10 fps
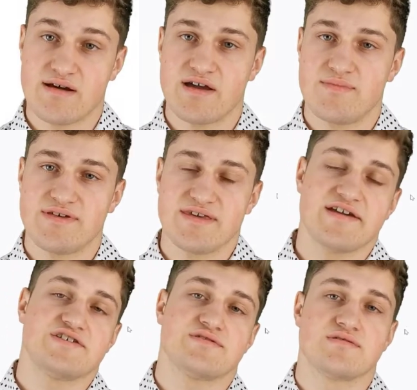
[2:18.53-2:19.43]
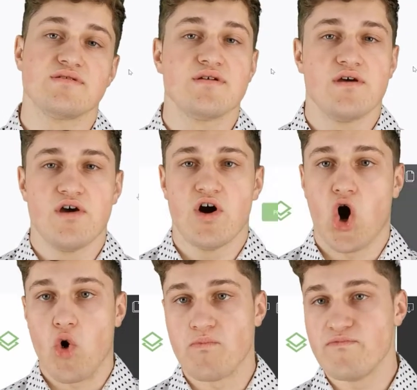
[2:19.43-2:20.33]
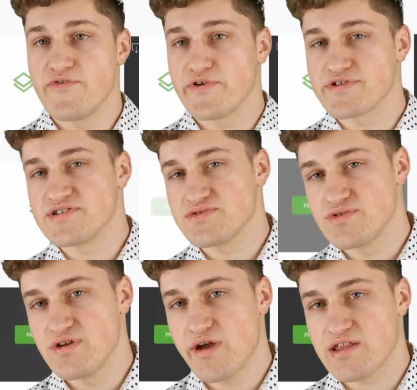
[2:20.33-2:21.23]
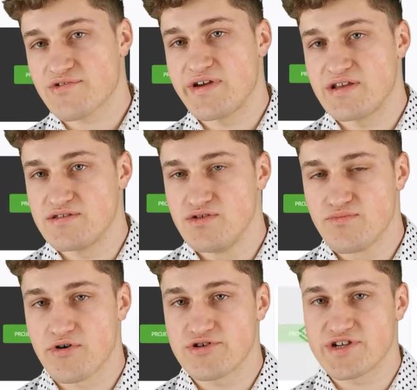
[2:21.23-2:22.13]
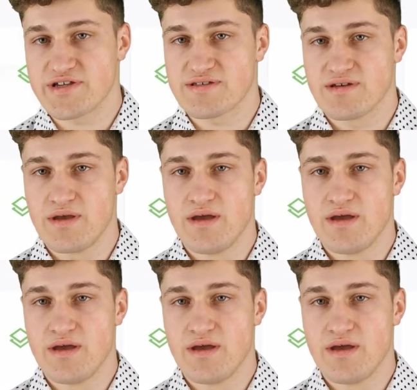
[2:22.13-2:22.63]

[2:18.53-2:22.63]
AR application. Open Vuforia Studio and create a new project.